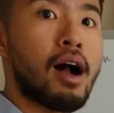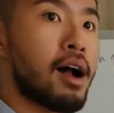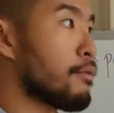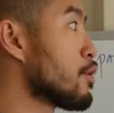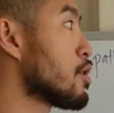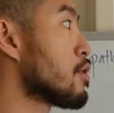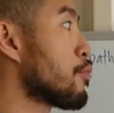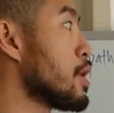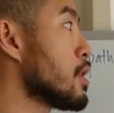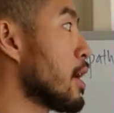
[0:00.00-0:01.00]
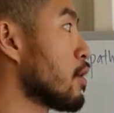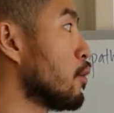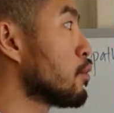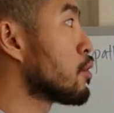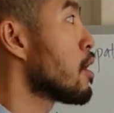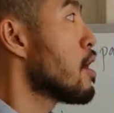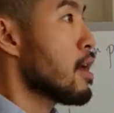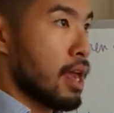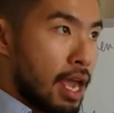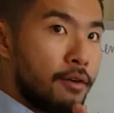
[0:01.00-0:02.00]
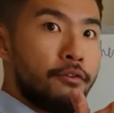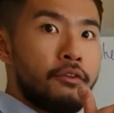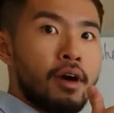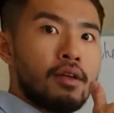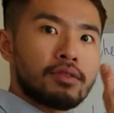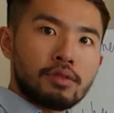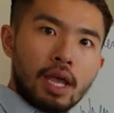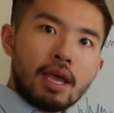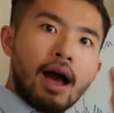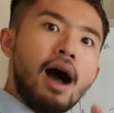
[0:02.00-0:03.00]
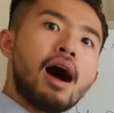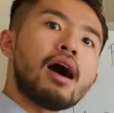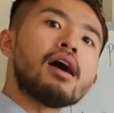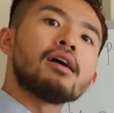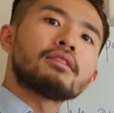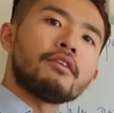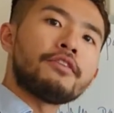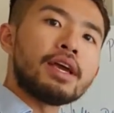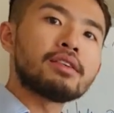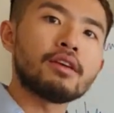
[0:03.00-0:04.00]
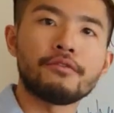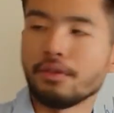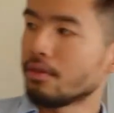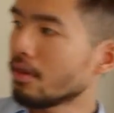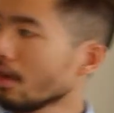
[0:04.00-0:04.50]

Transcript: which is 3 cycles. If the phase difference